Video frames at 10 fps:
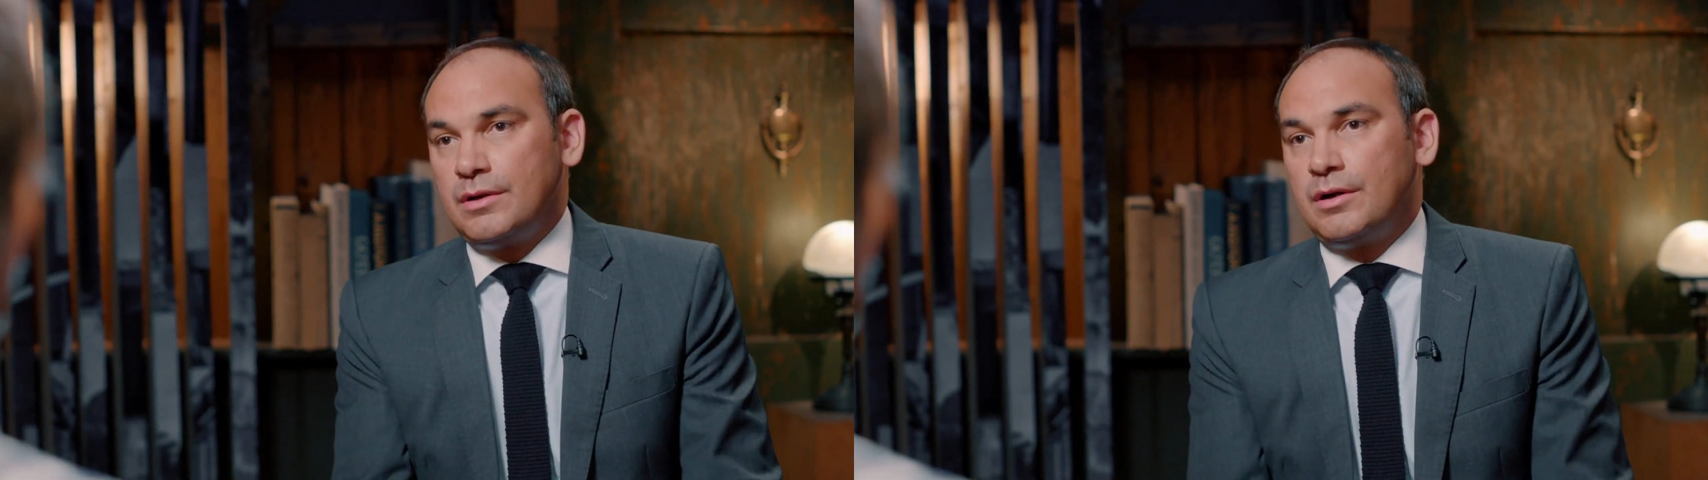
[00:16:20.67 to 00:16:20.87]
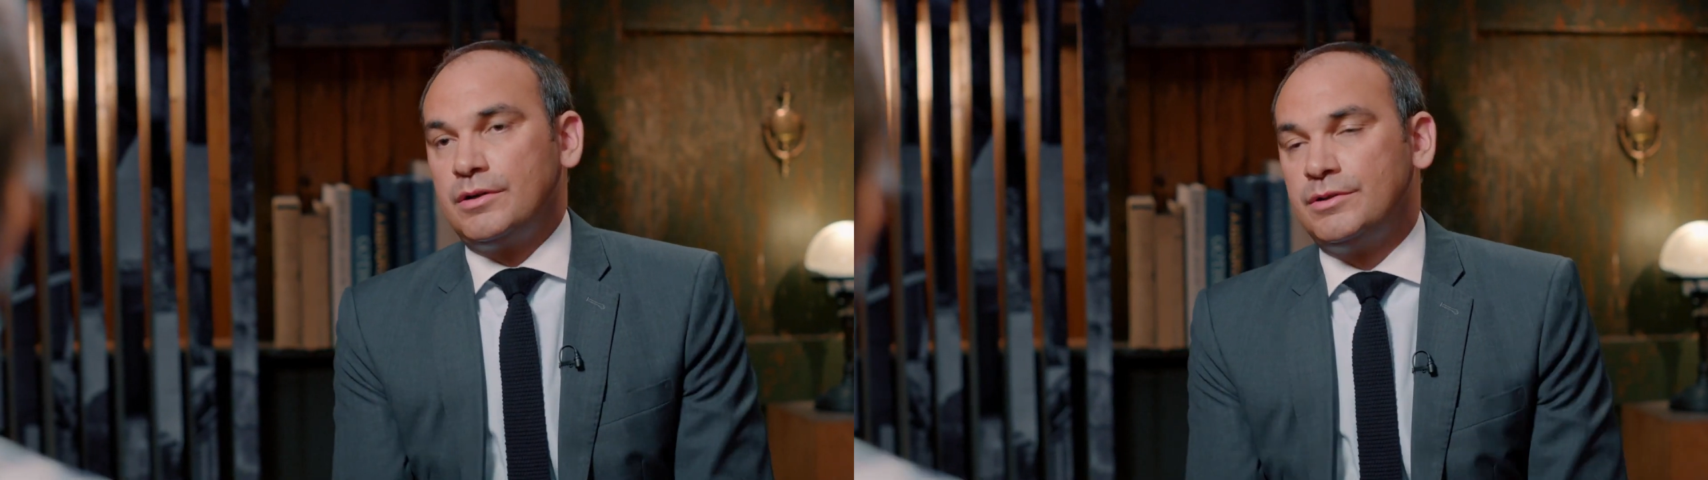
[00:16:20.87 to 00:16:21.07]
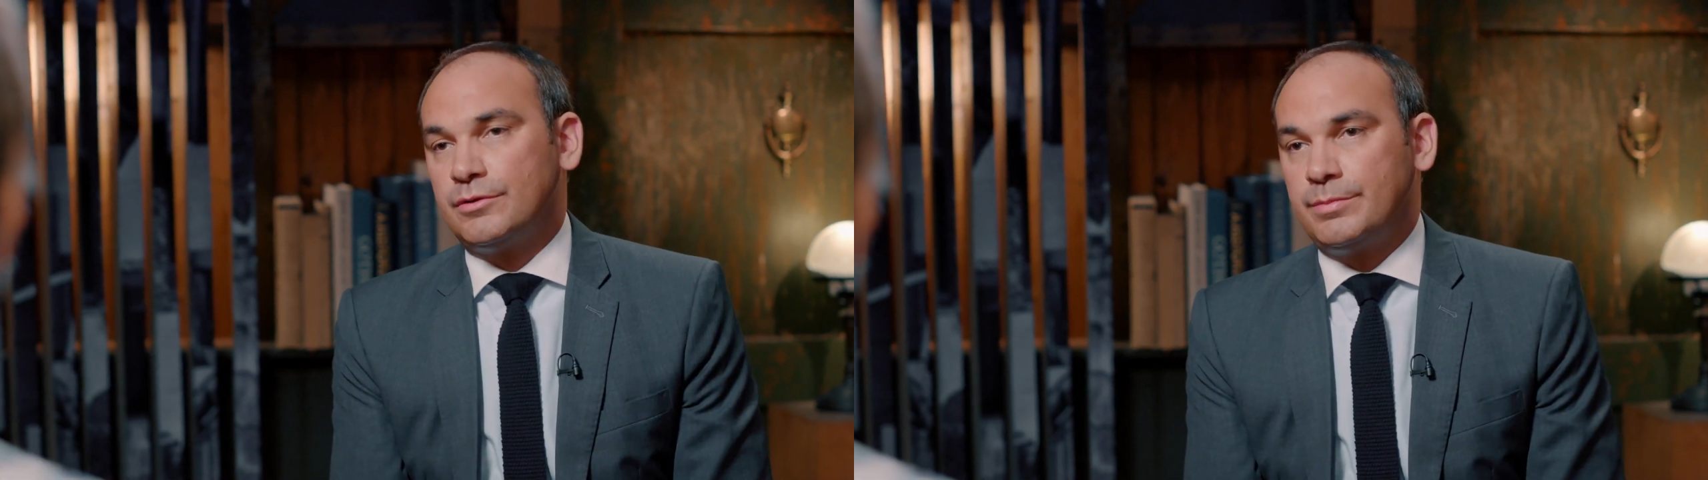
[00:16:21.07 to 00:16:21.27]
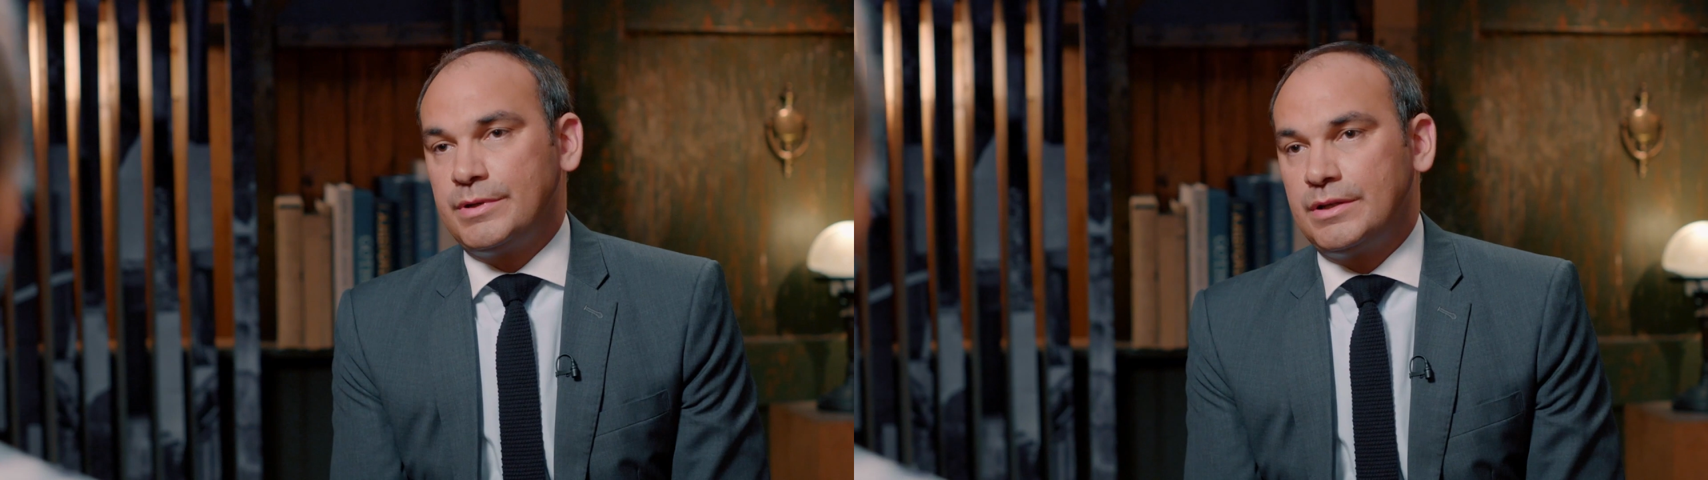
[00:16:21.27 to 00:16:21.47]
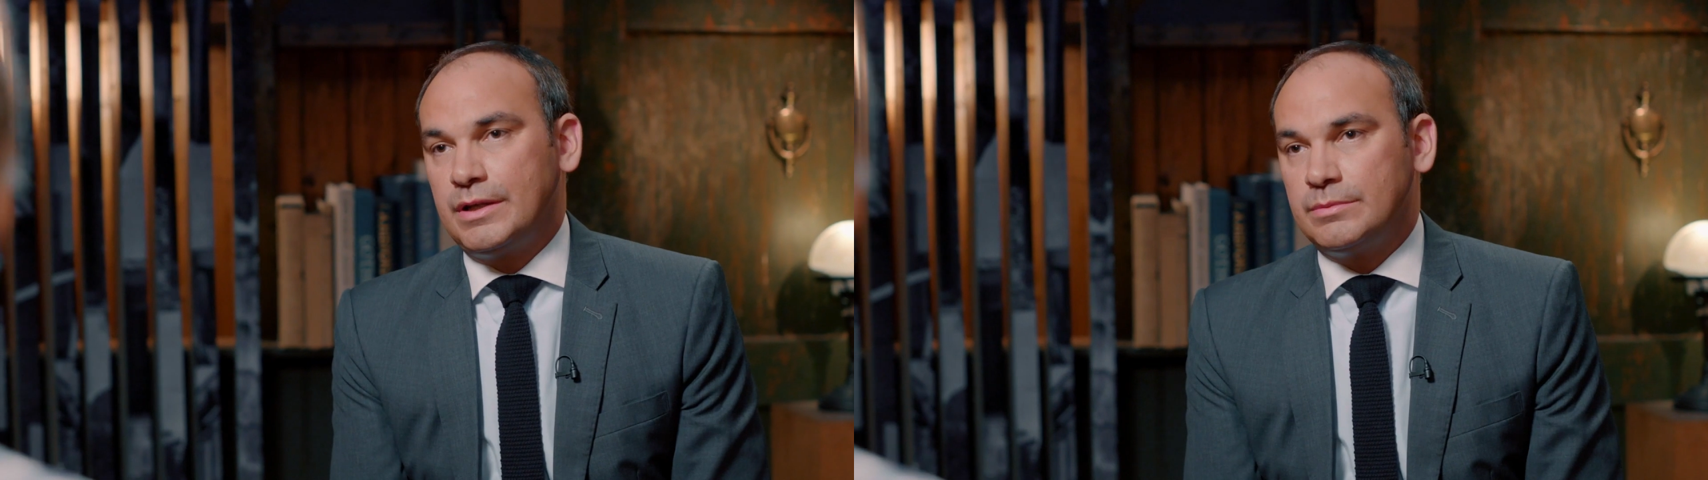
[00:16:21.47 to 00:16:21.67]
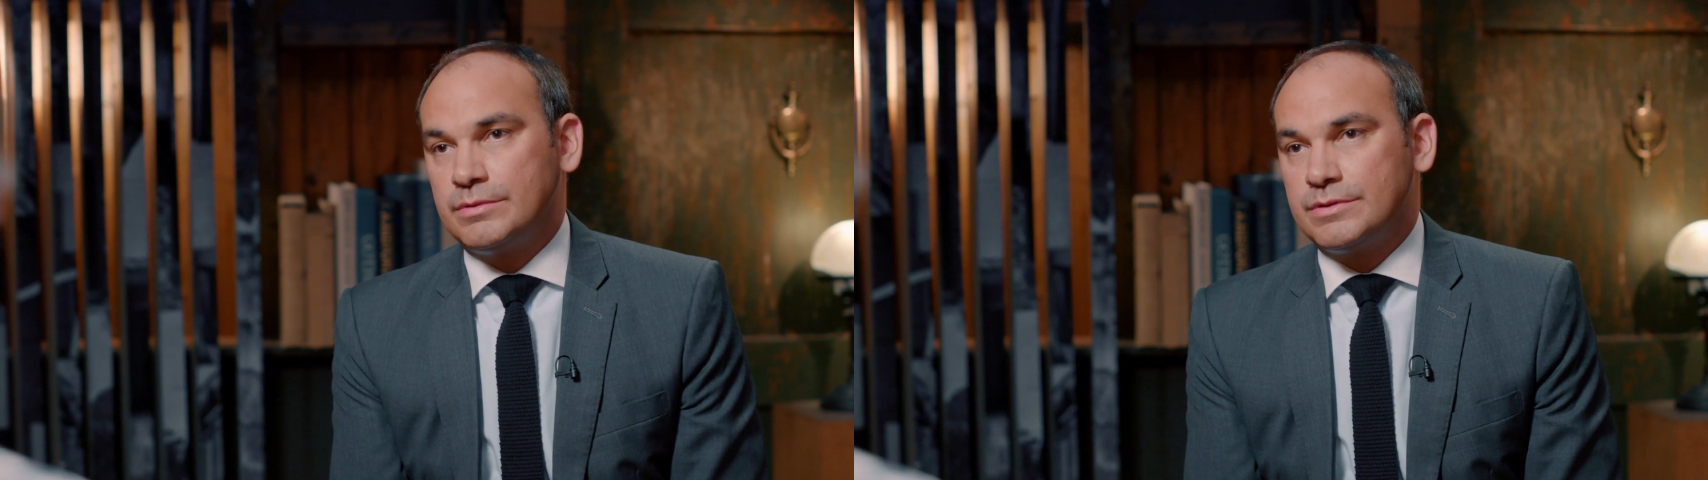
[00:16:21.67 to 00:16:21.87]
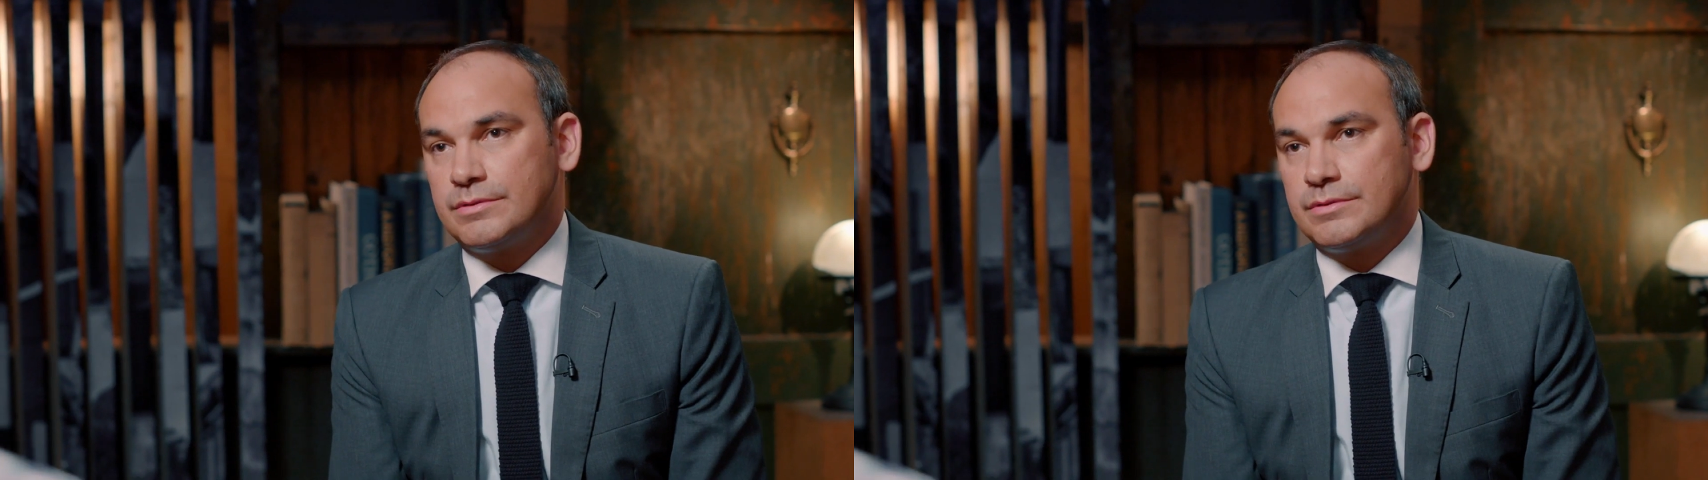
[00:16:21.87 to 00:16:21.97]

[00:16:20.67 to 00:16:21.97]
our European neighbours.